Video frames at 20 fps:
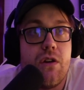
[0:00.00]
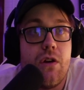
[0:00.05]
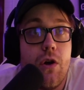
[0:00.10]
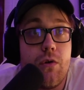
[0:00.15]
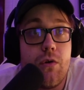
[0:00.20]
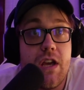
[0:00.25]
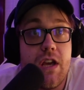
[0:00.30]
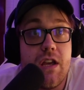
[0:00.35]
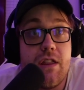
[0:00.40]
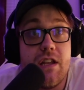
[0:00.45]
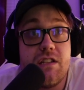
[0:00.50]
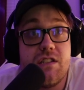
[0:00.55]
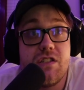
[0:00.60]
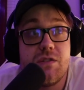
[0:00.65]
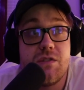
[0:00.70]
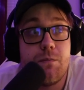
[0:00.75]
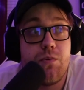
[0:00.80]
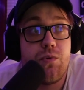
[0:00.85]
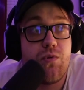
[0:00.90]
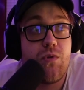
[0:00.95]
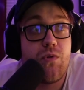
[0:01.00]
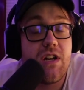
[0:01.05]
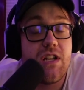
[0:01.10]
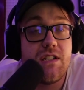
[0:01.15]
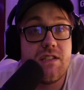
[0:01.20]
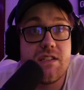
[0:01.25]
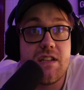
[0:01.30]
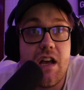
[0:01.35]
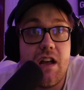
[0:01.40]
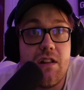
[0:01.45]
Okay, that's pretty
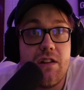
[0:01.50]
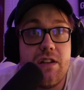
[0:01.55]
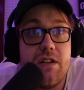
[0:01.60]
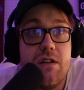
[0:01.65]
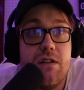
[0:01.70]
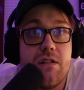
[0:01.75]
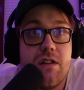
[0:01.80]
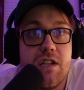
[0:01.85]
solid.